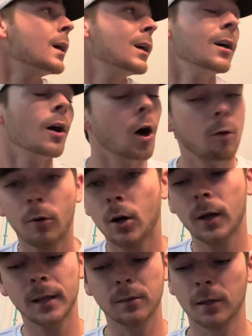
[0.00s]

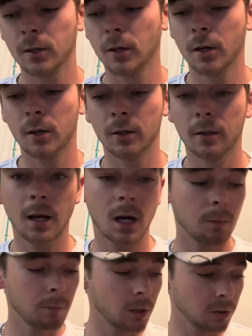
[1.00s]
overall, that's a good
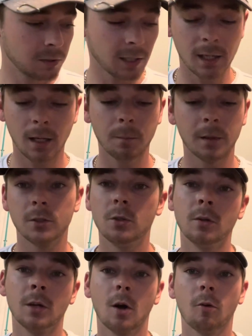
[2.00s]
combo setup that you
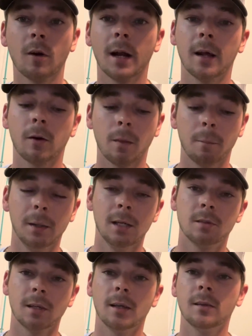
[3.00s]
can go run out on the
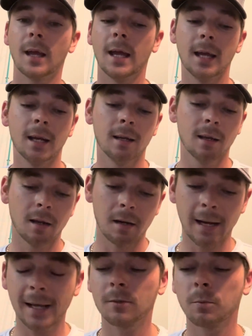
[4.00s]
beach in. And
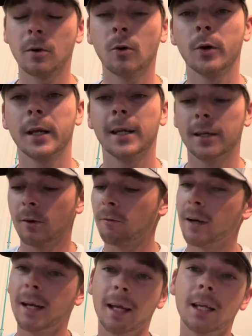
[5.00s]
next, we're going to get into
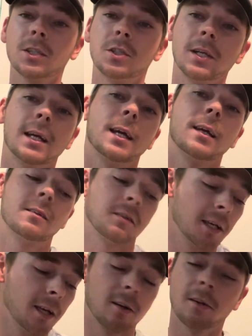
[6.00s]
rigs, jigs,
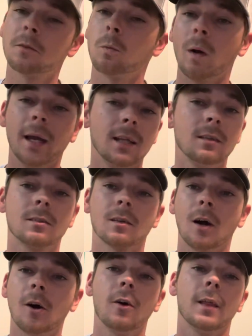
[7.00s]
leaders, weights,
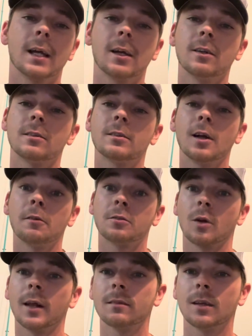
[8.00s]
all that good stuff.
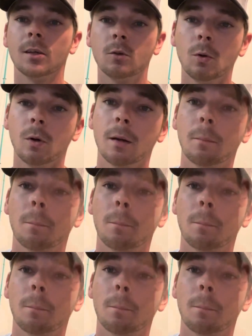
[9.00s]
So let's get to it.